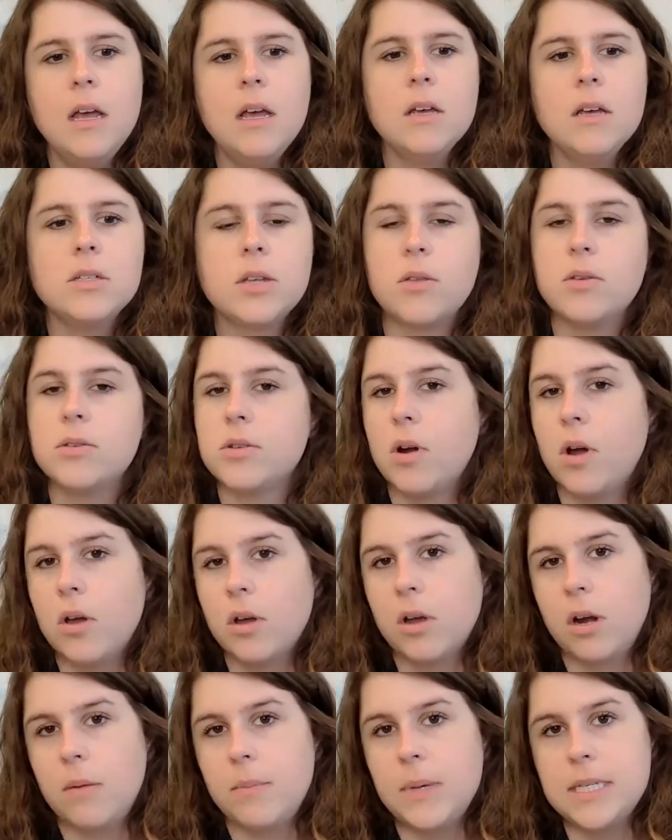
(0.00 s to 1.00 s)
So those are all
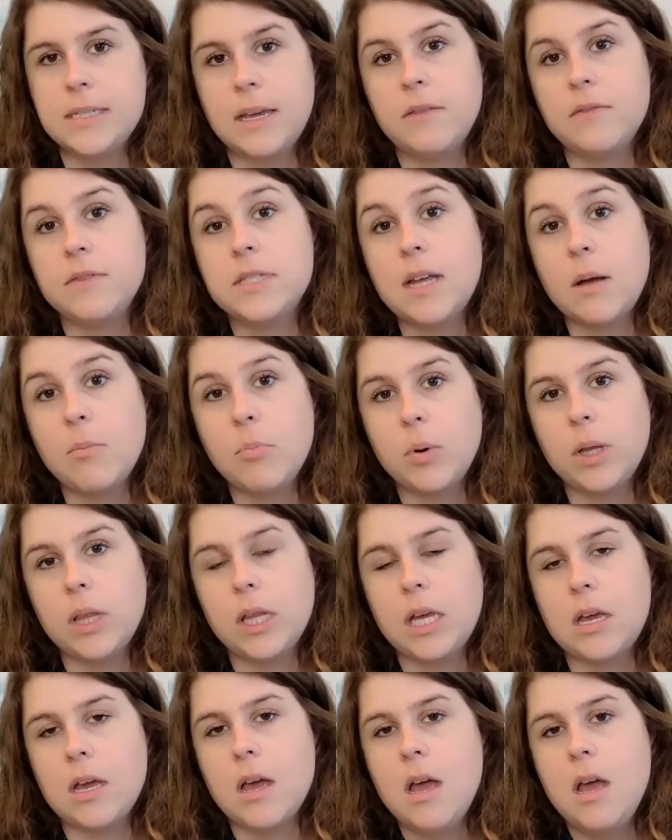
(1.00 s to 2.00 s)
going to be saved
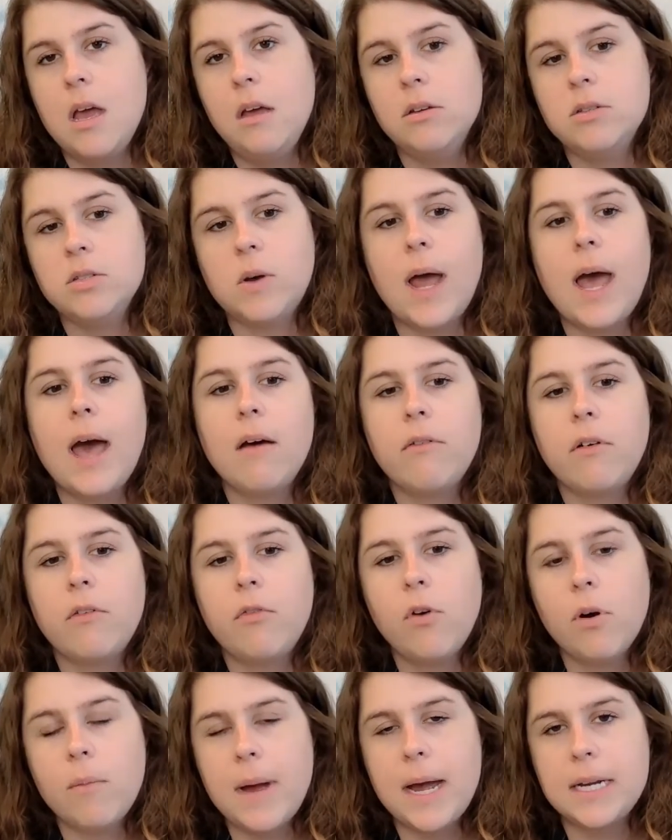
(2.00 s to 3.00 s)
separately. So I have a
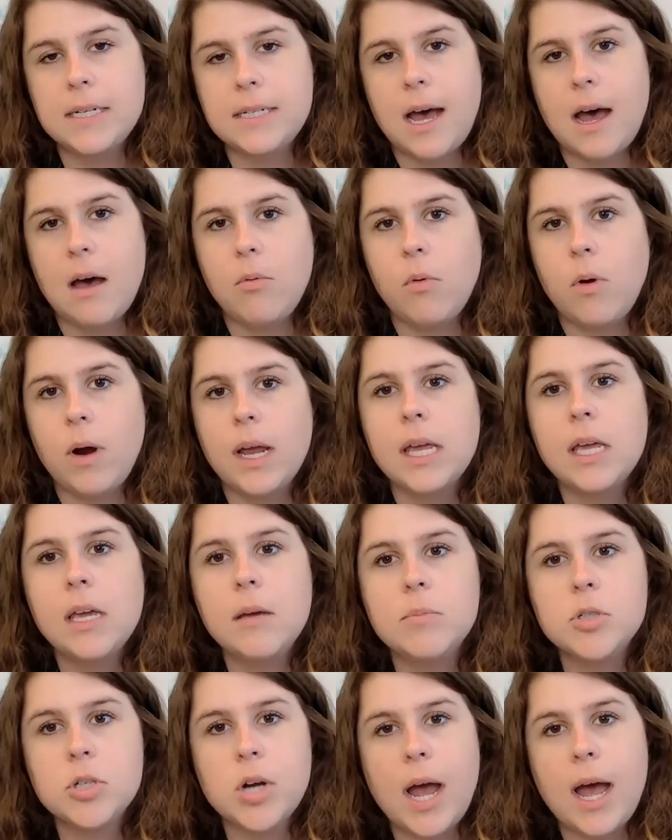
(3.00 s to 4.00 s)
format tab where I
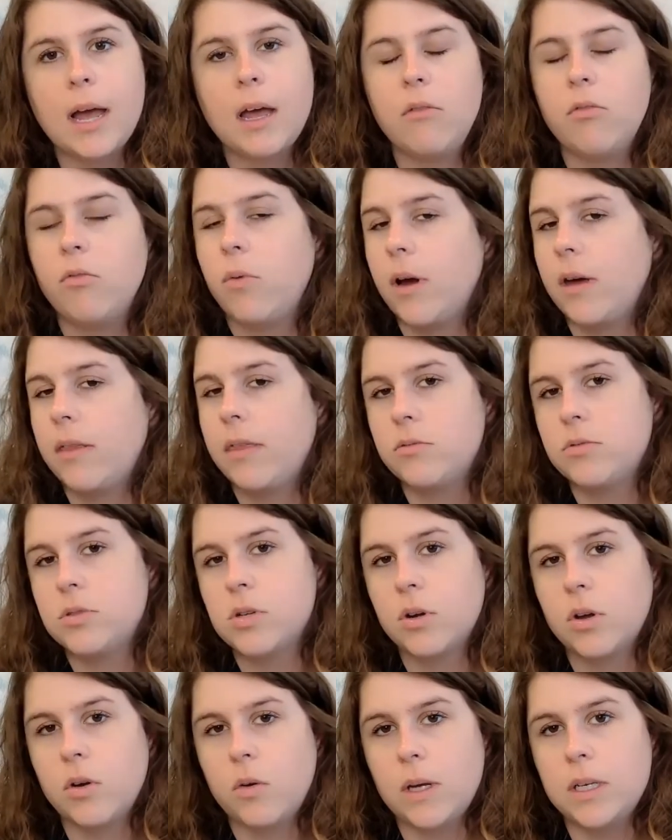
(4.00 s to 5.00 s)
keep track of where those
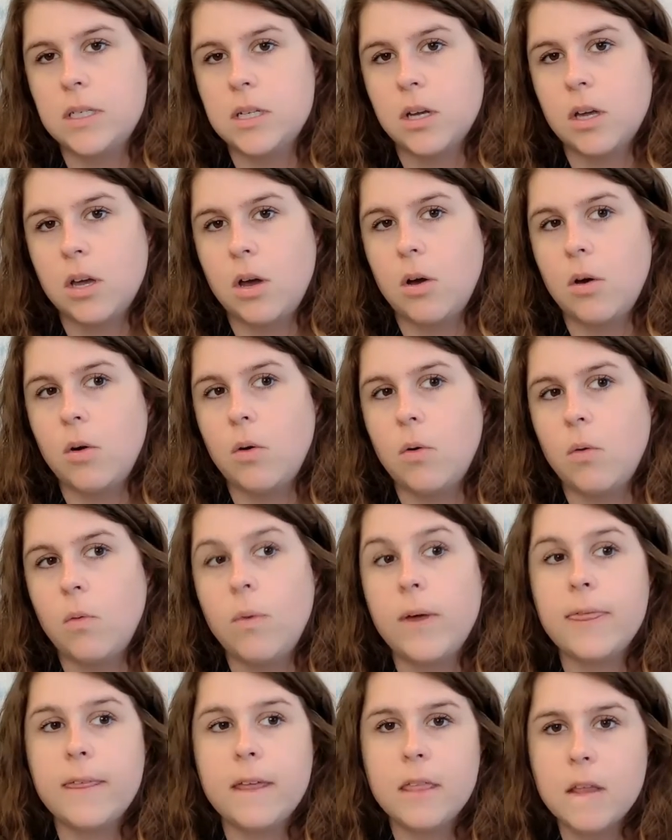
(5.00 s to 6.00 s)
are going to go
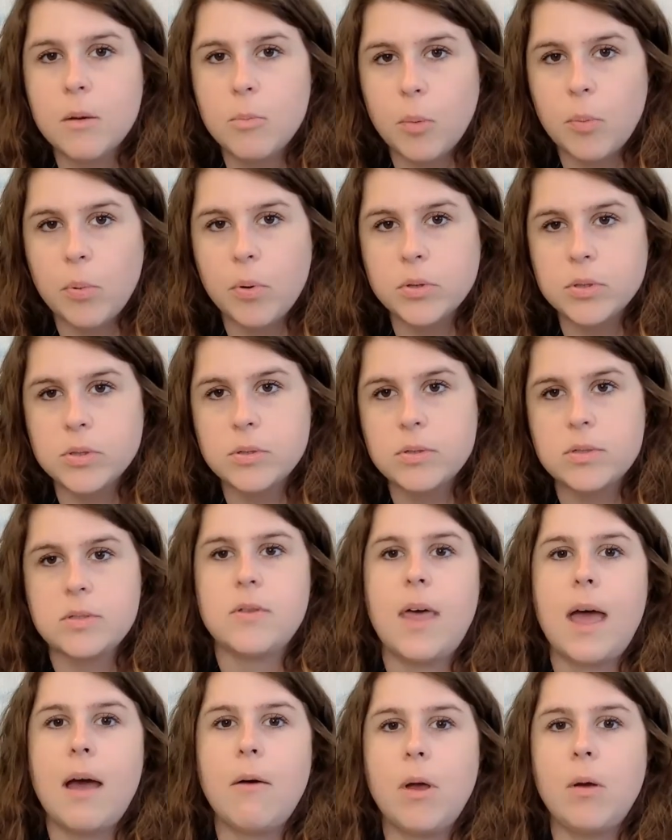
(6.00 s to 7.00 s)
within the proposal. So
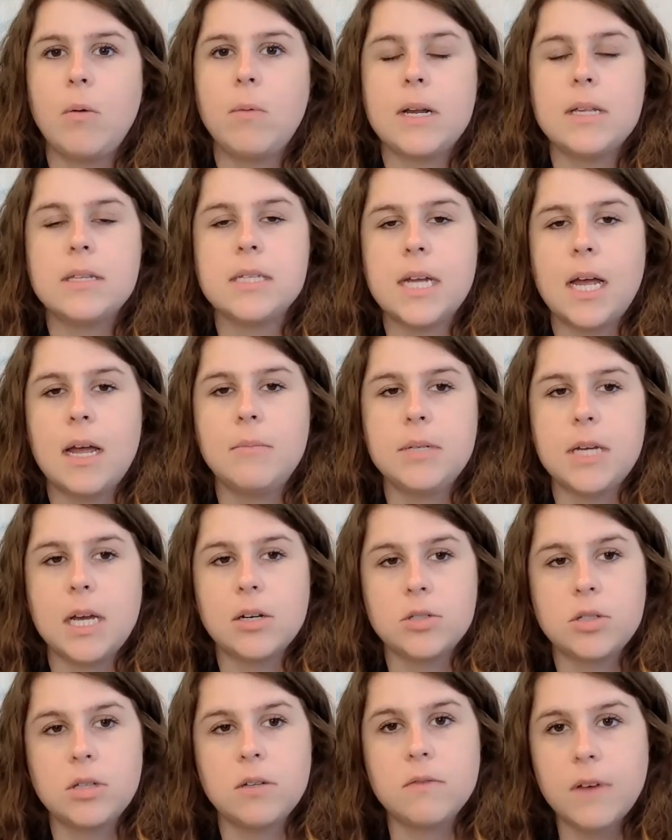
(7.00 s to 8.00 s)
that way, when it's time to
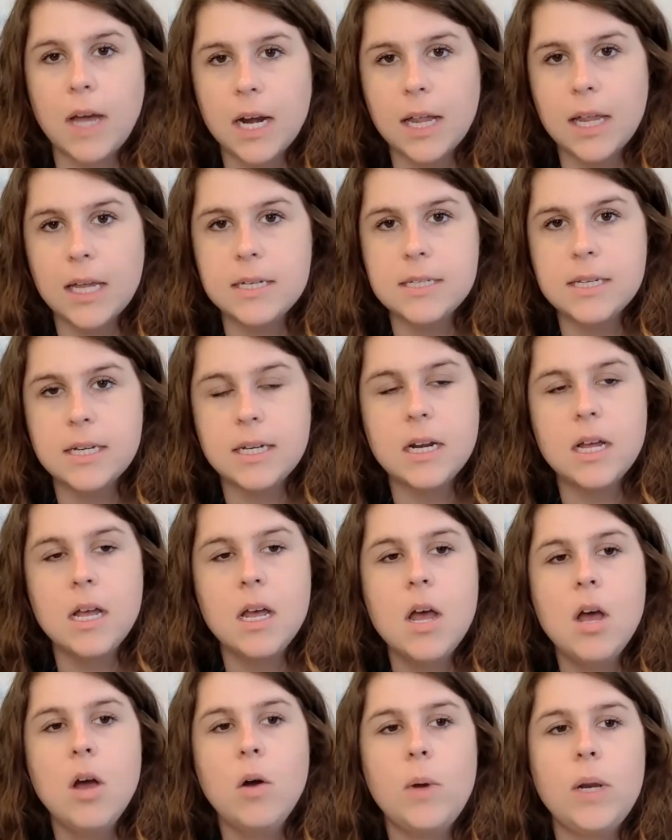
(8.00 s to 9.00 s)
actually finalize it,
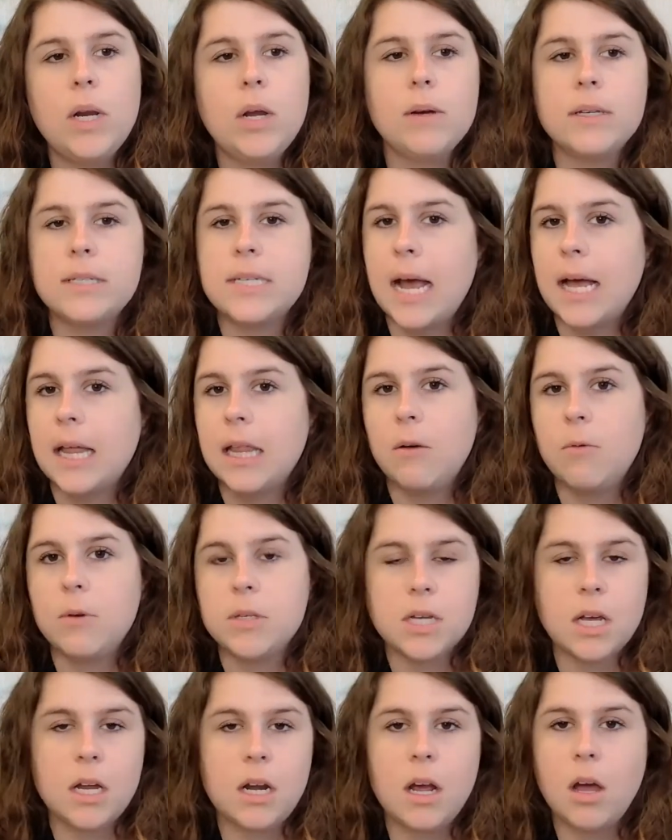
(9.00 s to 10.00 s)
we know exactly
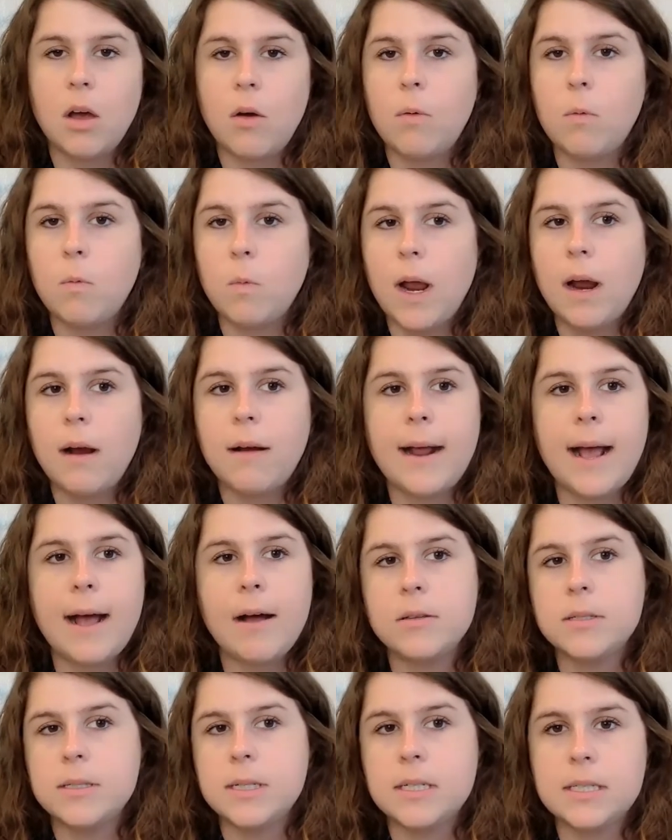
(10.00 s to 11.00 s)
what's going to go and where and
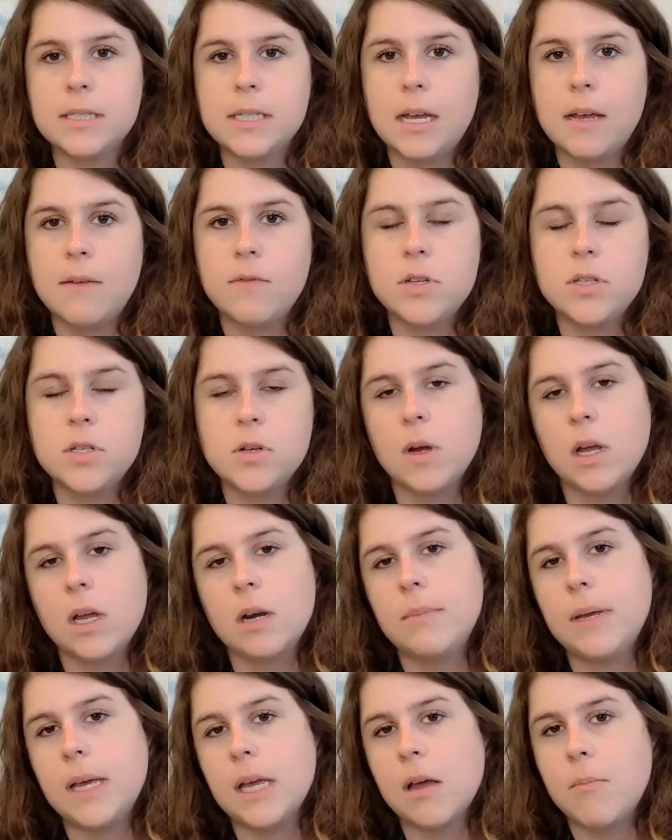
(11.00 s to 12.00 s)
how it's all saved. So it
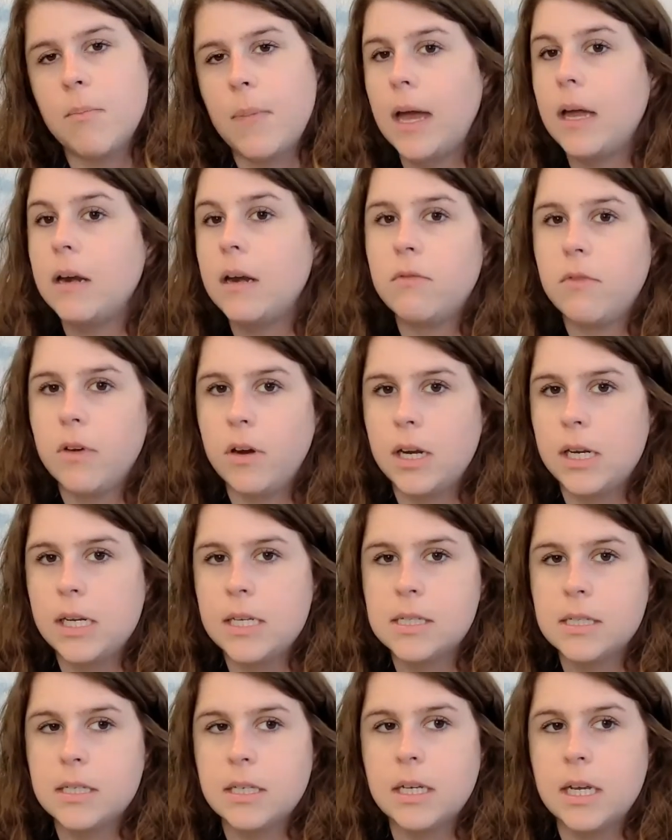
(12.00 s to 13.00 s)
can be combined very
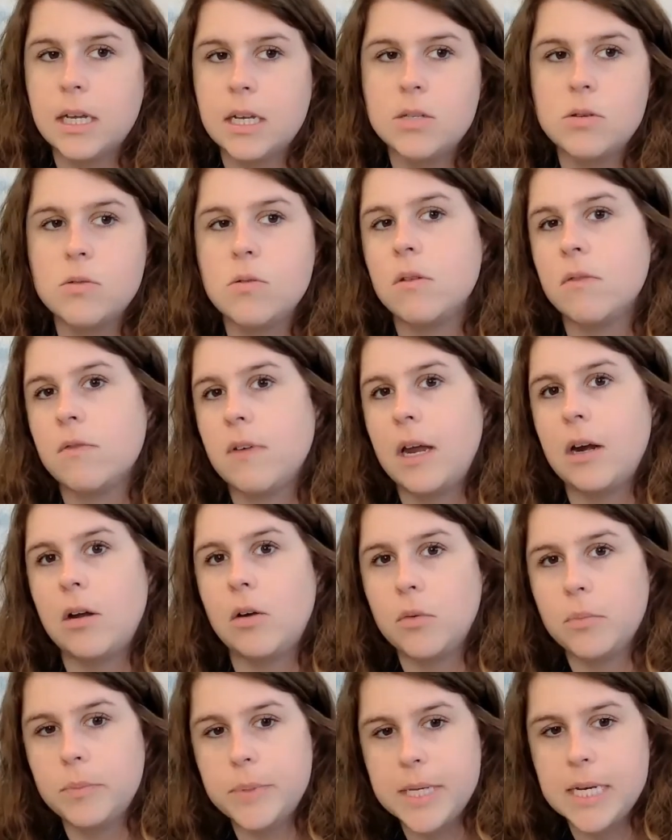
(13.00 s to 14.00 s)
easily into the
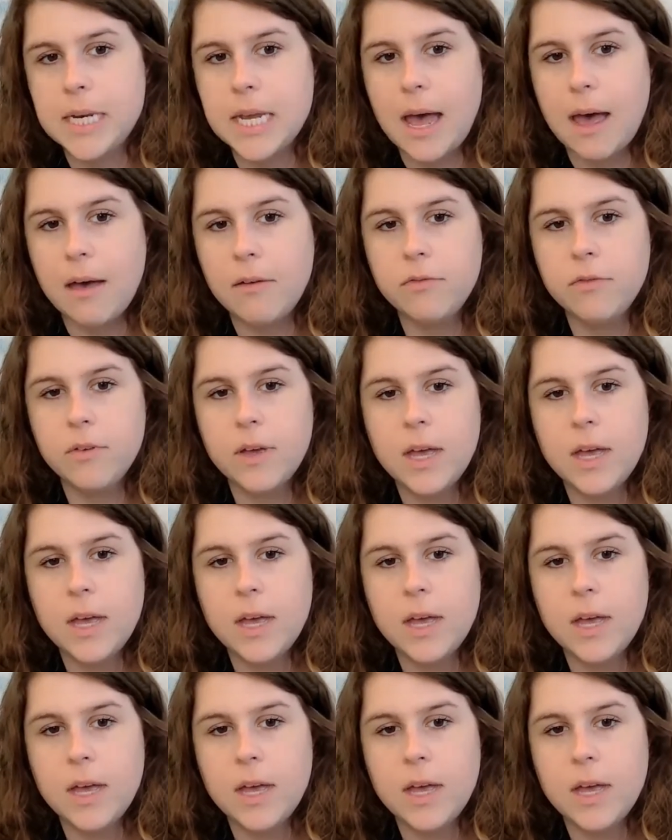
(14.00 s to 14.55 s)
final PDF.